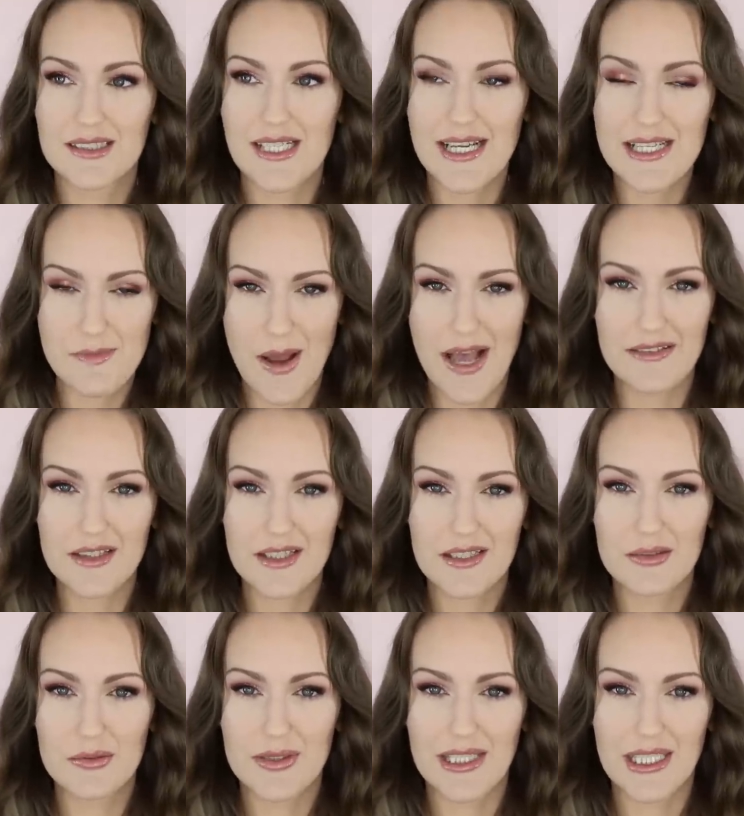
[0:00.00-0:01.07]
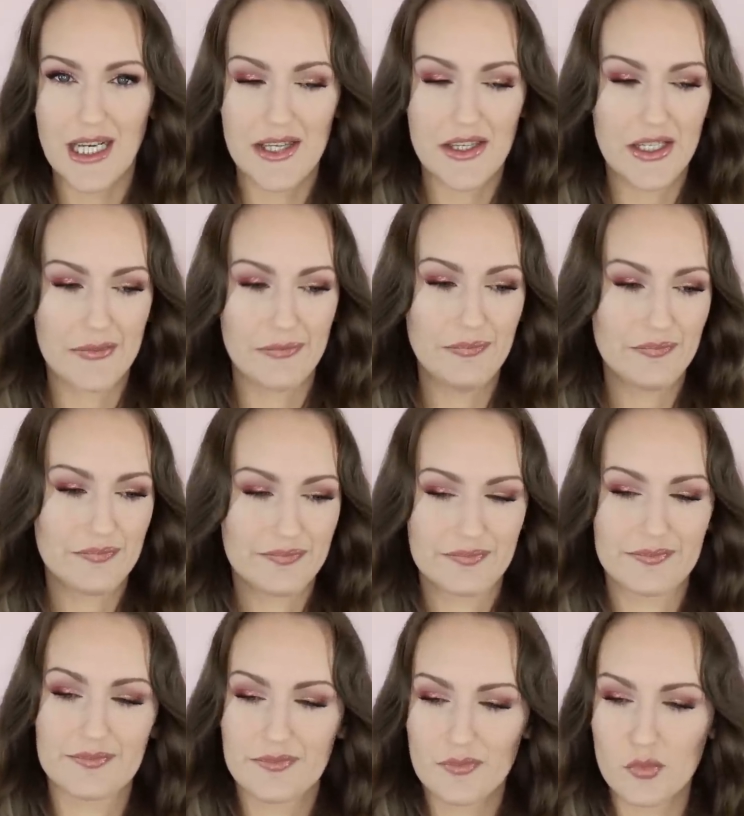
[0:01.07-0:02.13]
next month with another
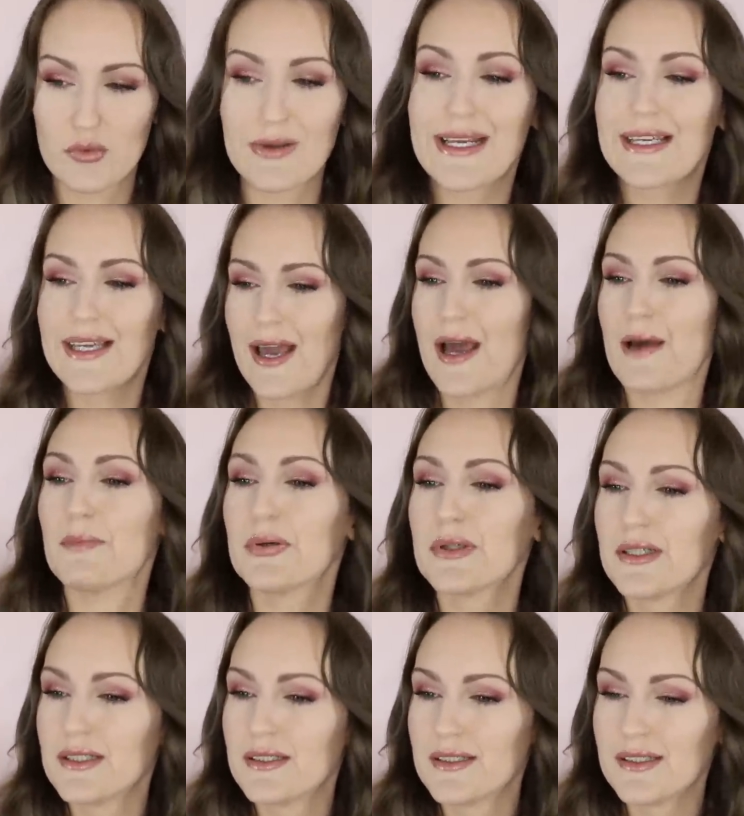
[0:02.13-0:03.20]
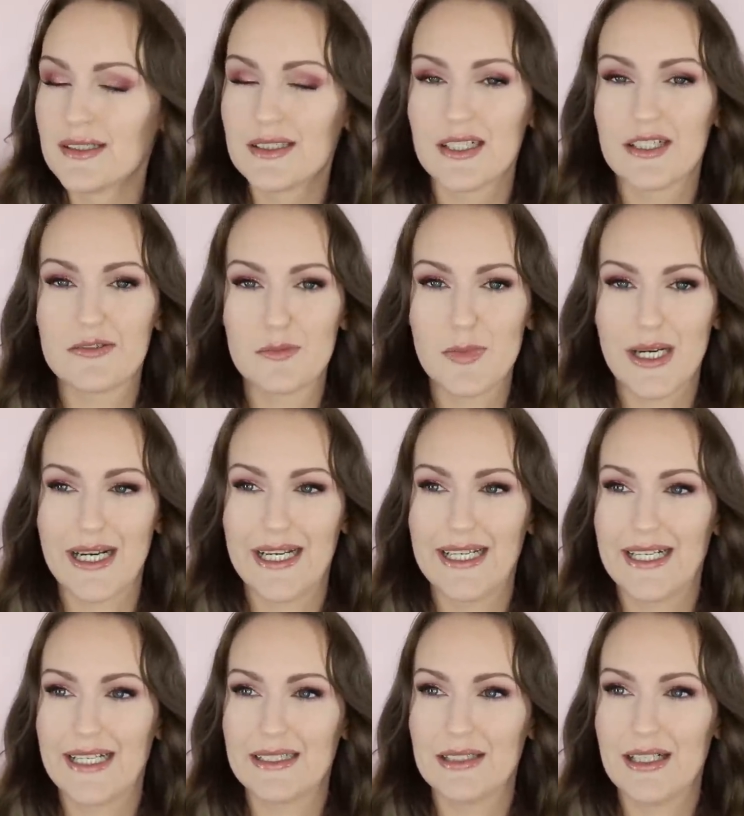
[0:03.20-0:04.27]
recap of
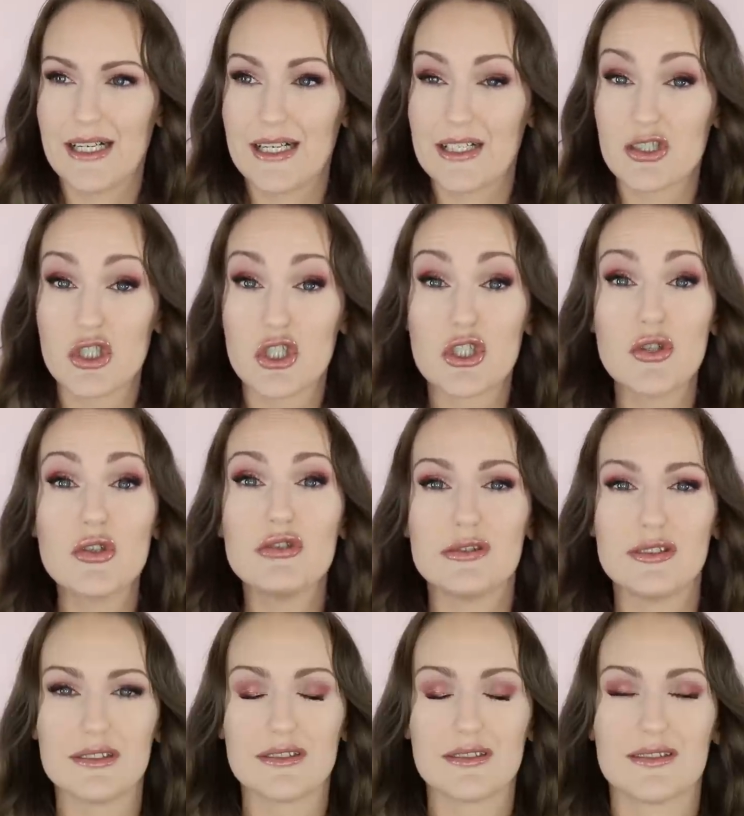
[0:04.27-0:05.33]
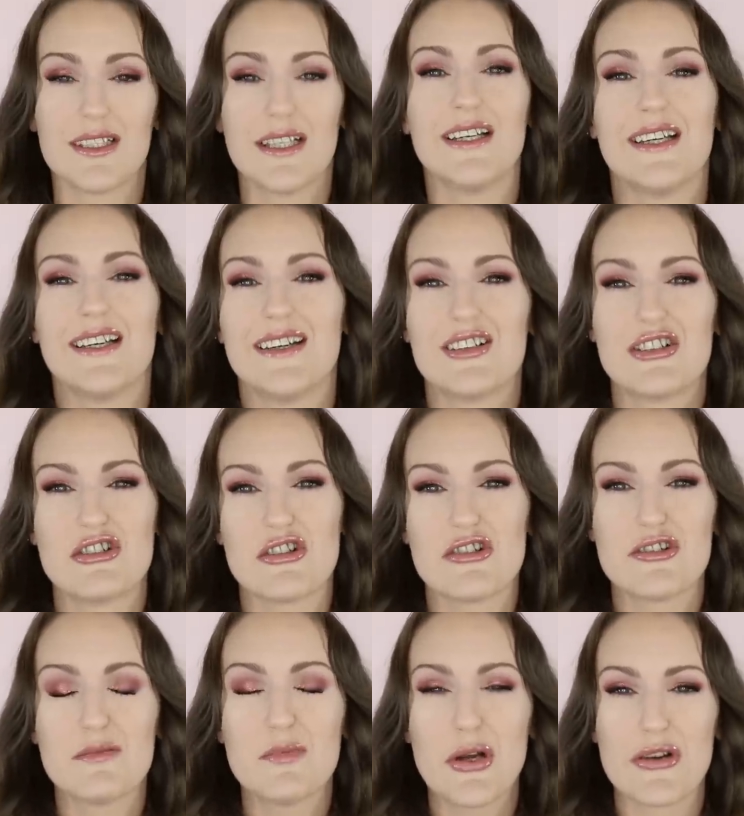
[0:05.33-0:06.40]
my uh, June
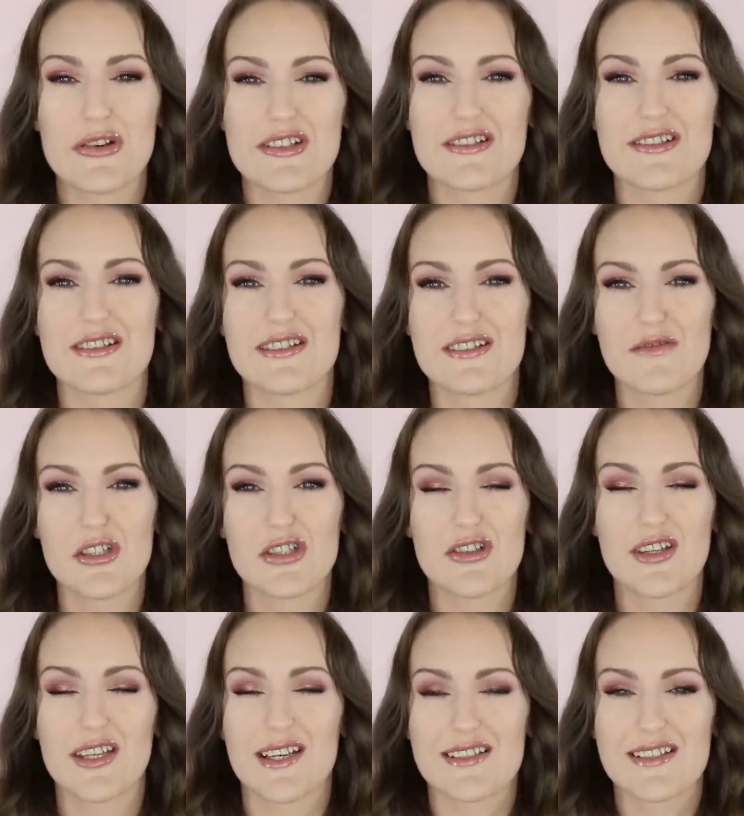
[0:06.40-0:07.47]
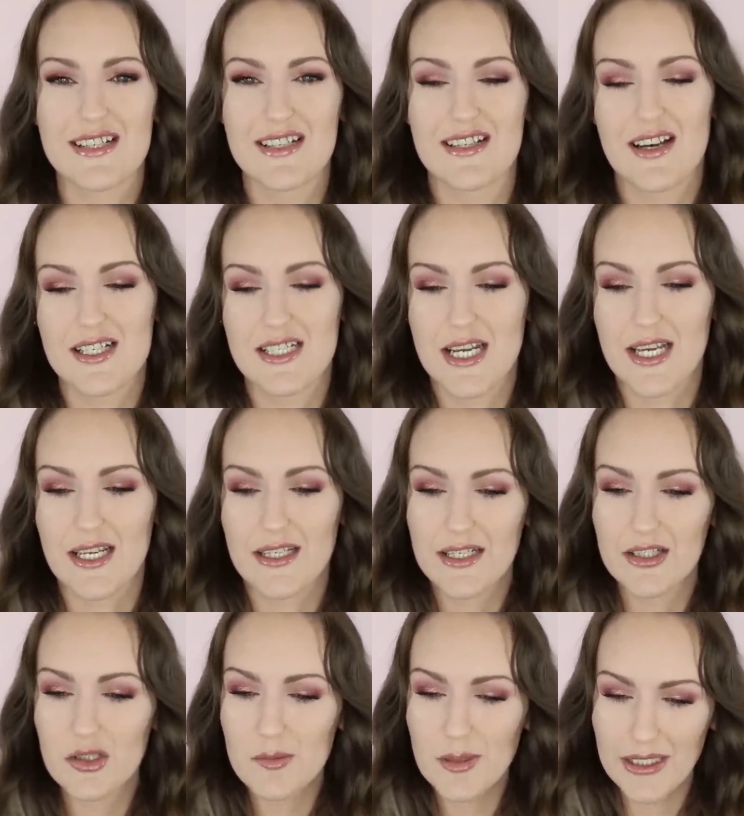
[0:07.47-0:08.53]
June purchases for 2019.
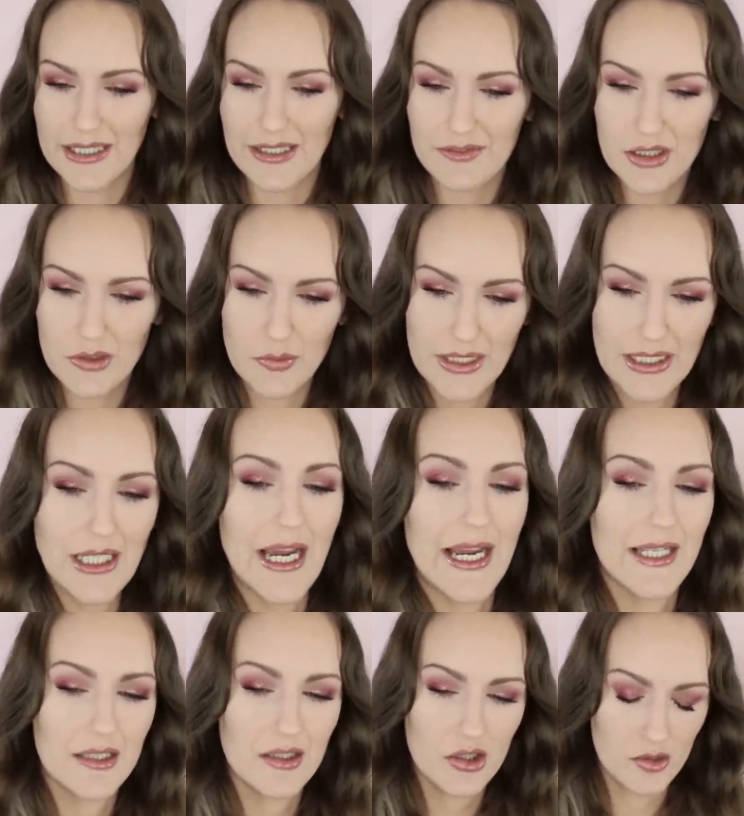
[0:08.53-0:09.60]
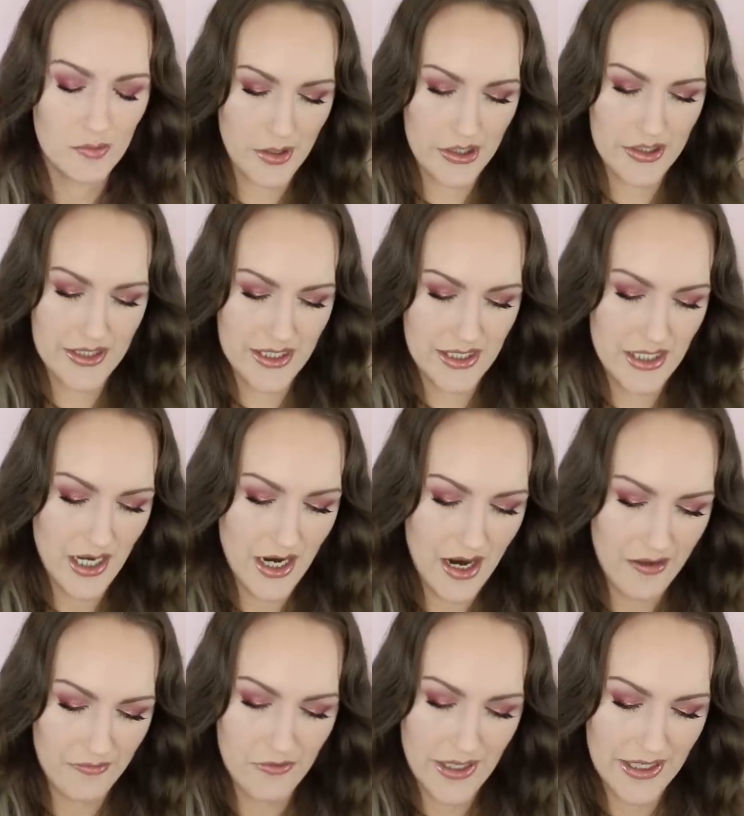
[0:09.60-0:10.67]
Can you believe that we're like almost
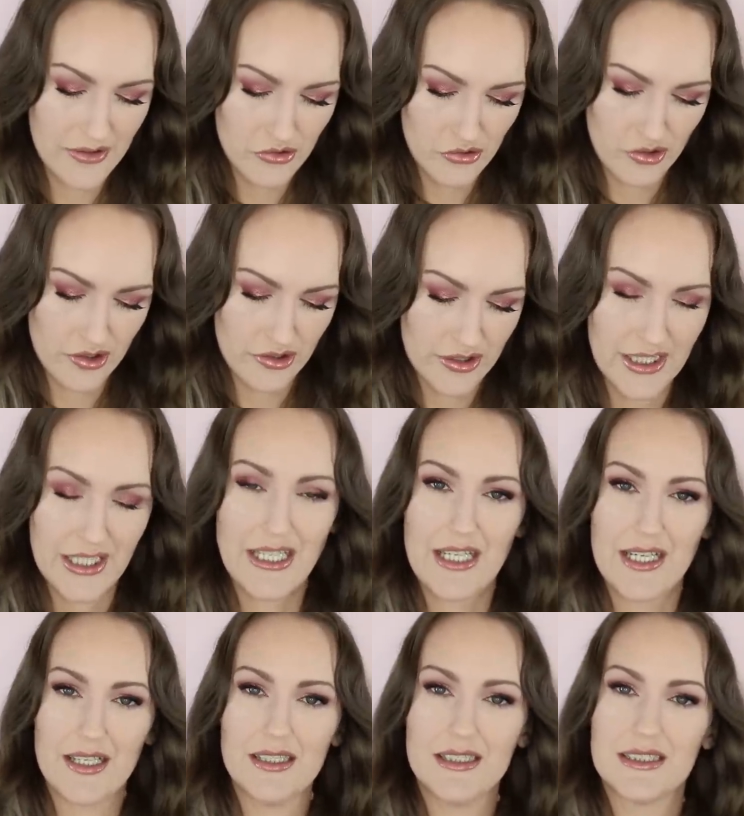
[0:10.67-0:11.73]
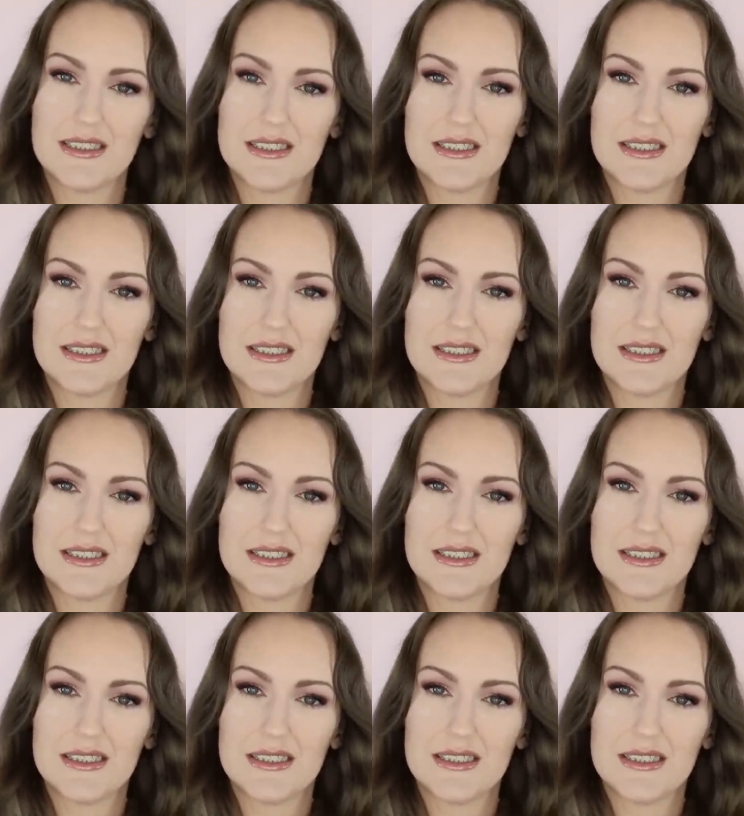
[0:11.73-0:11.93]
halfway through the year?